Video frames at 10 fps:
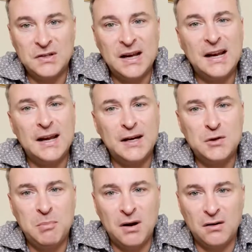Get a nice
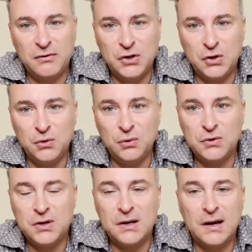pair of
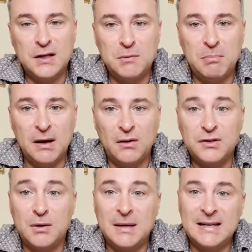shoes, a nice belt,
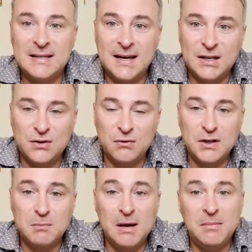some
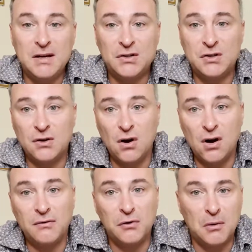accessories, maybe a
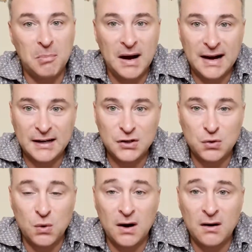scarf or a pocket
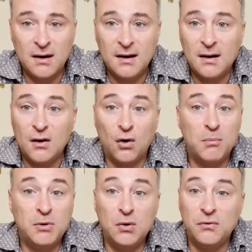square, or a
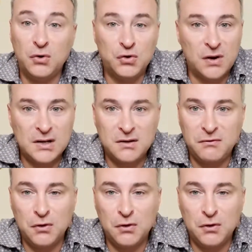beautiful dress if